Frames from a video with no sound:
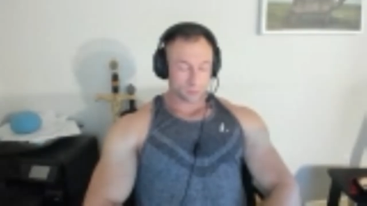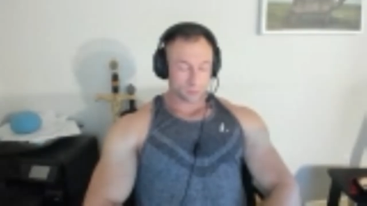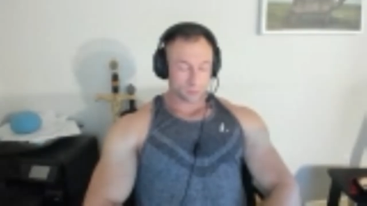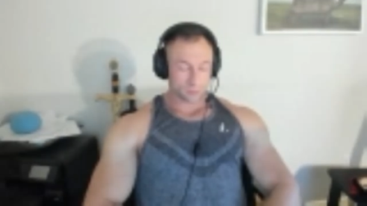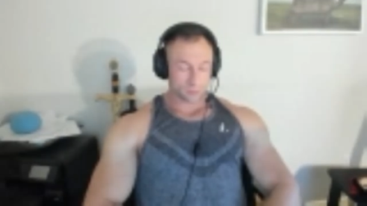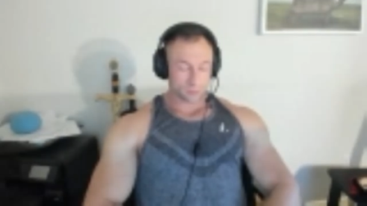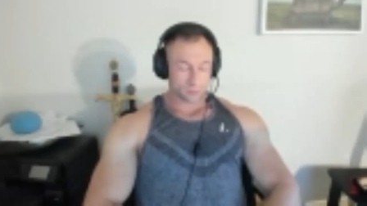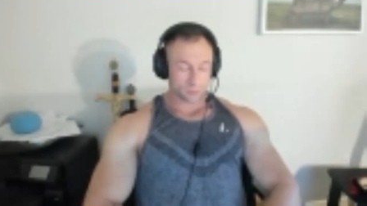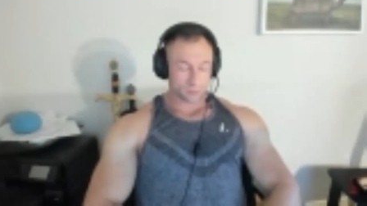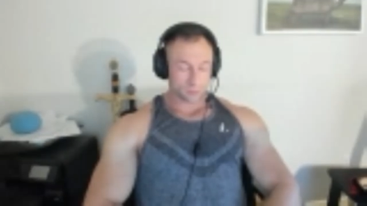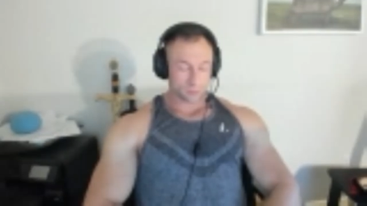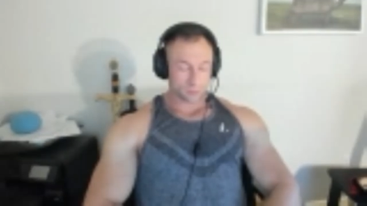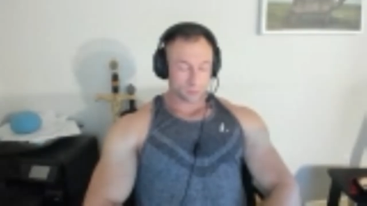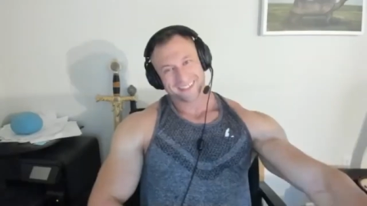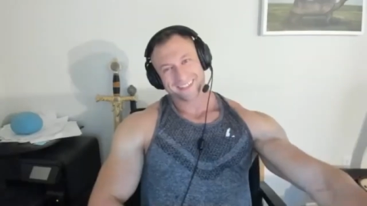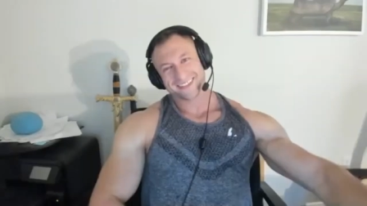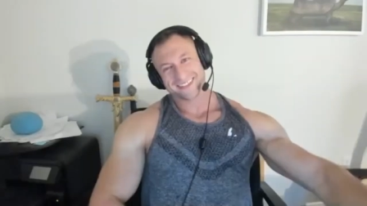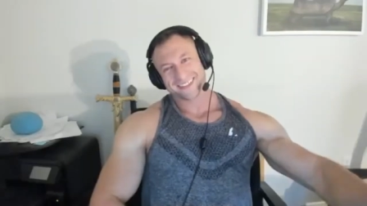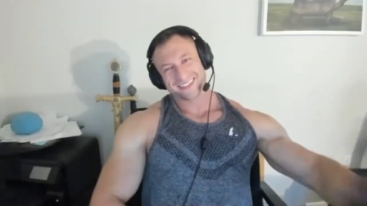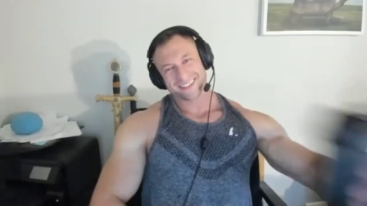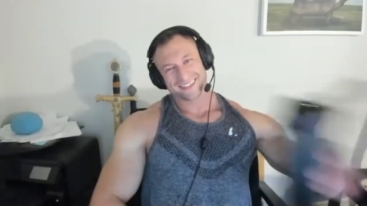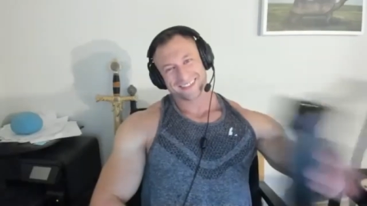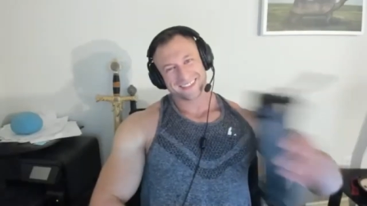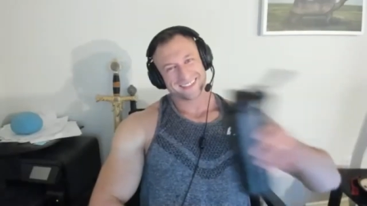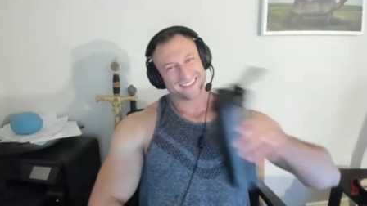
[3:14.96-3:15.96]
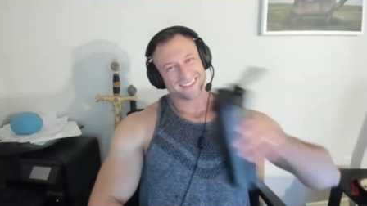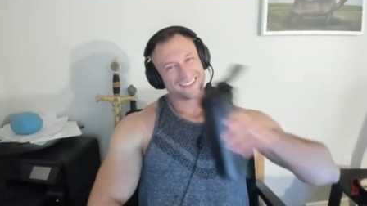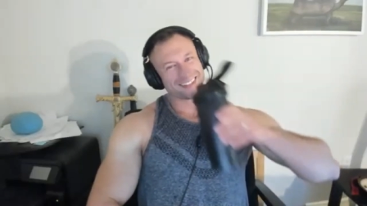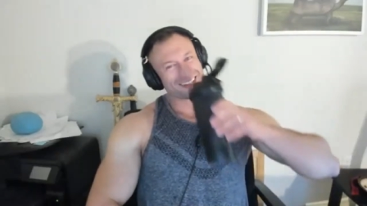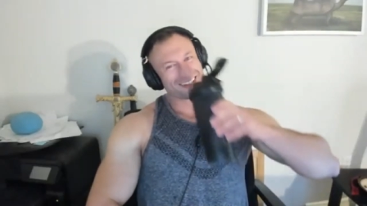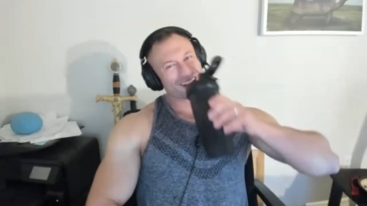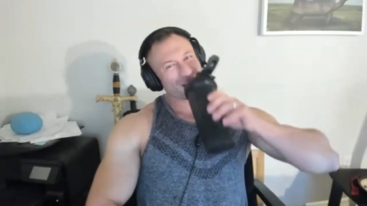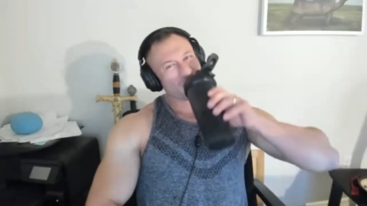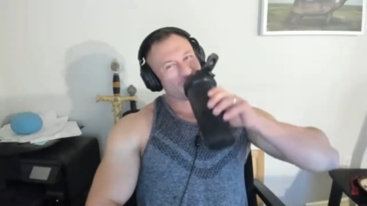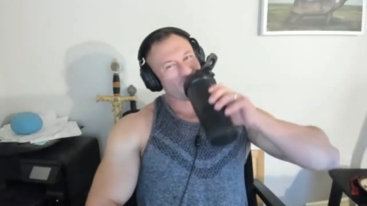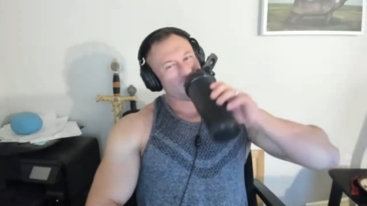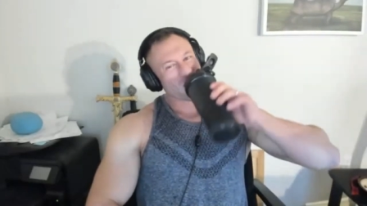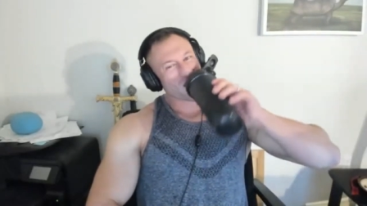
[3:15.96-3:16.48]
the midst of getting ready
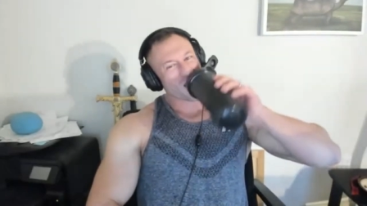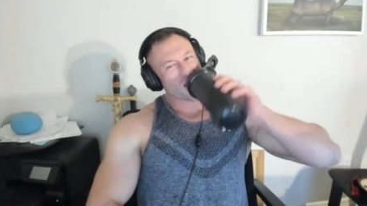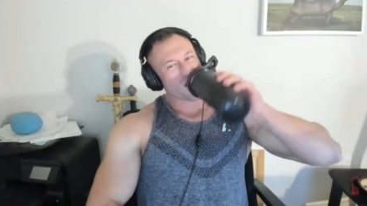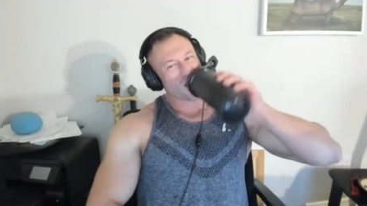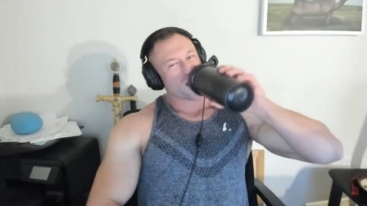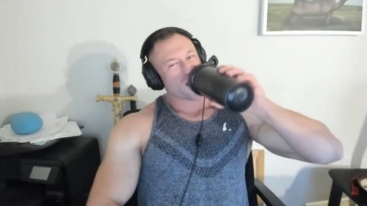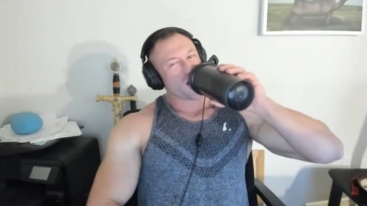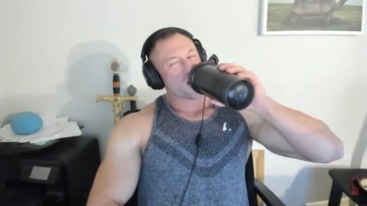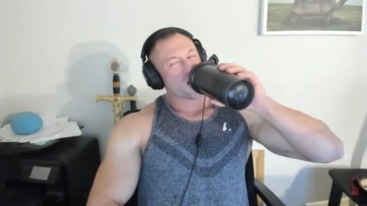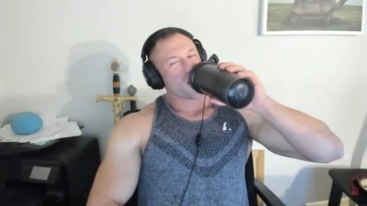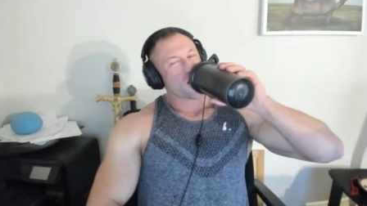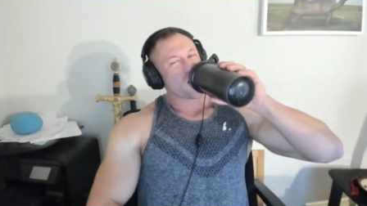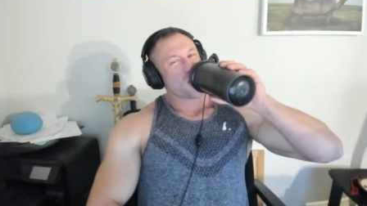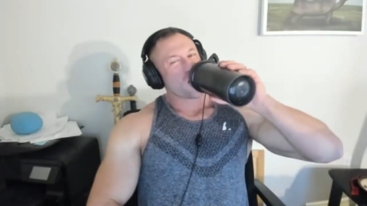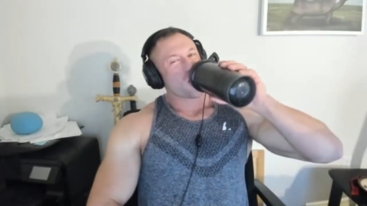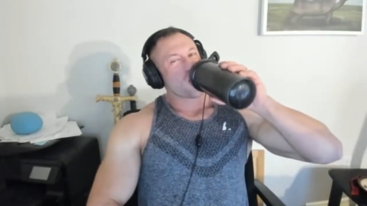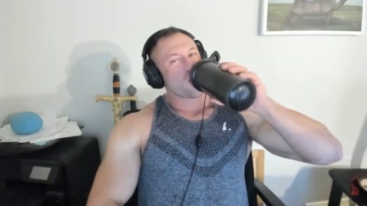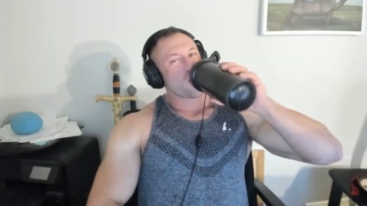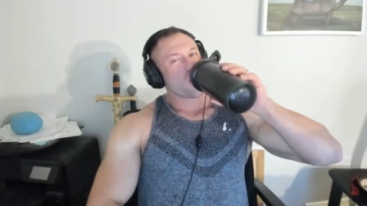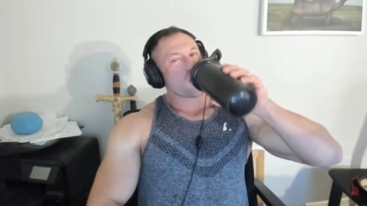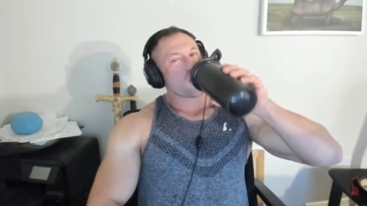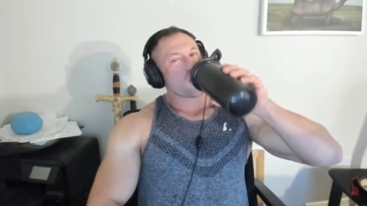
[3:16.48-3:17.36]
for shows and stuff like